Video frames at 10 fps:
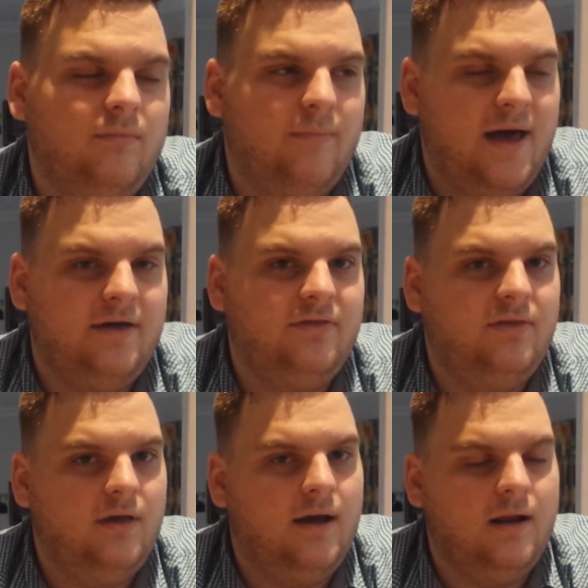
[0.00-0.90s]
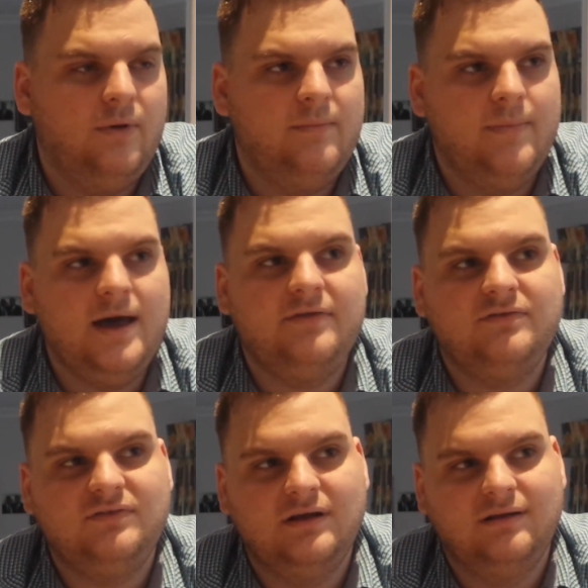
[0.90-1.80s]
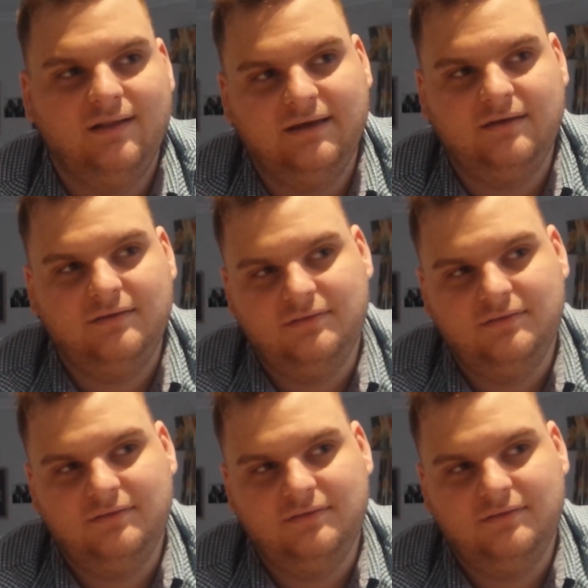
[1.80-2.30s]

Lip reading: math, and I went math, send like